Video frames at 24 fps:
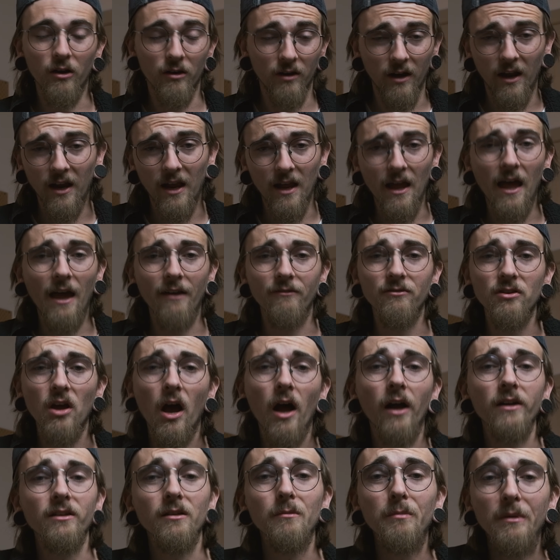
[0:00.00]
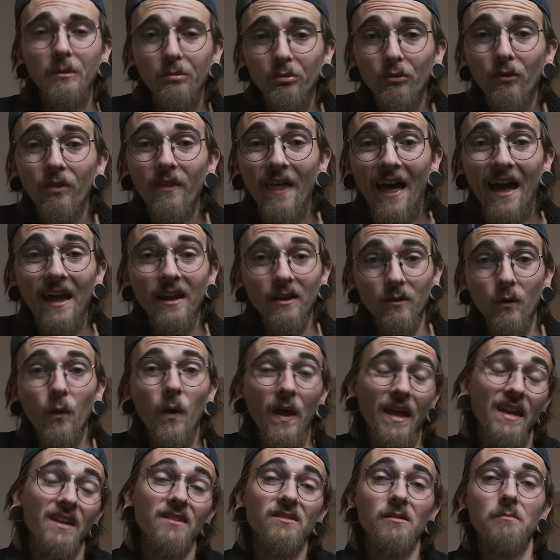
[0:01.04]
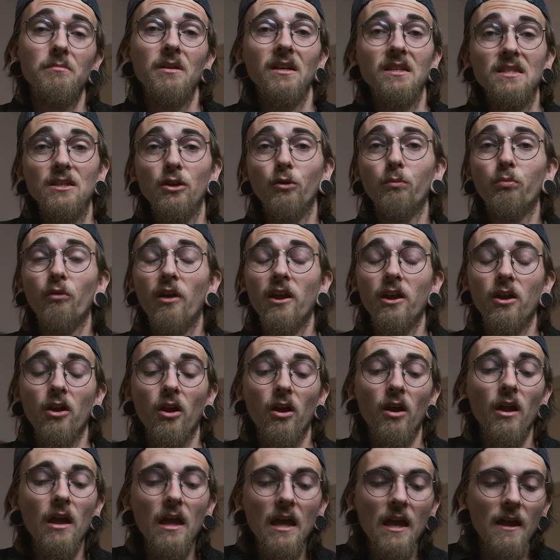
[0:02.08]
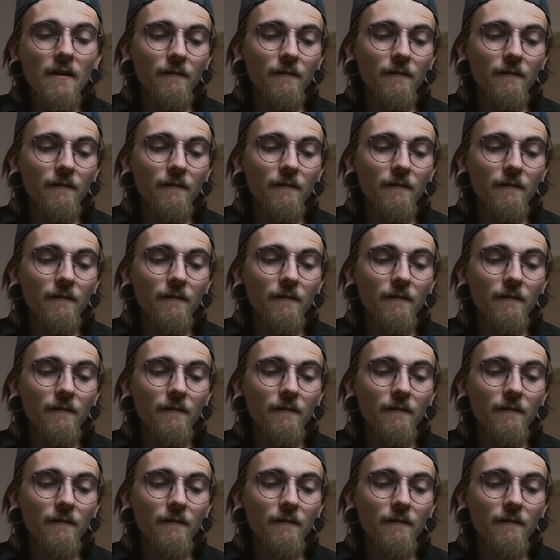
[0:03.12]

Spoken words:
and I've talked to people that it is a big deal breaker.